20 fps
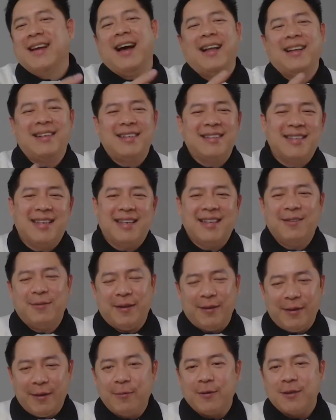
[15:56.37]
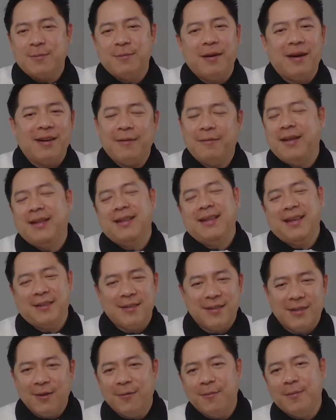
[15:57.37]
other side, when it was bankrupt, then
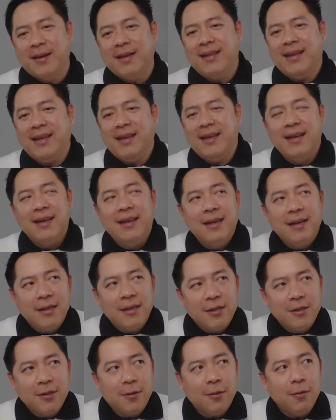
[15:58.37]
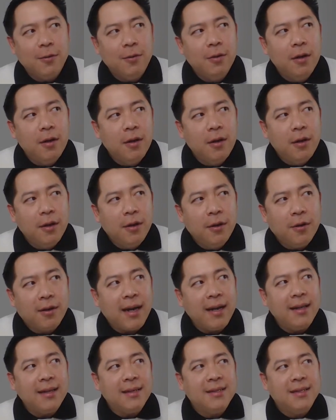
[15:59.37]
it's no money. So you
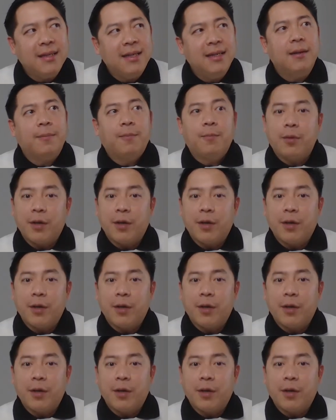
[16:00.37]
kind of see the